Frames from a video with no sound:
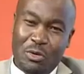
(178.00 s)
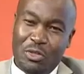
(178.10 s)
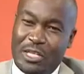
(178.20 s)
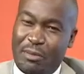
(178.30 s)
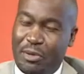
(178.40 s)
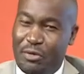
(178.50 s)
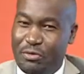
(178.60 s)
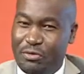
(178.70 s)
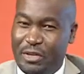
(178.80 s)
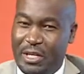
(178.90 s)
tackled a number
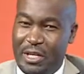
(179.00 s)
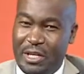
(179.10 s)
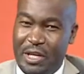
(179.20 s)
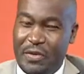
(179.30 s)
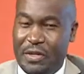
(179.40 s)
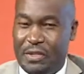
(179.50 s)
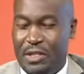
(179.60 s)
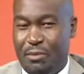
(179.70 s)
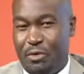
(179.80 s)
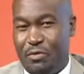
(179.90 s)
of areas,
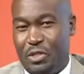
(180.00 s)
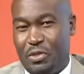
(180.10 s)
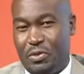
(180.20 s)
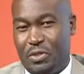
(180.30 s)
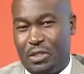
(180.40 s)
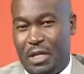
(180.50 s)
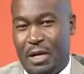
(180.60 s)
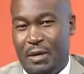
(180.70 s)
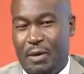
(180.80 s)
a number of issues.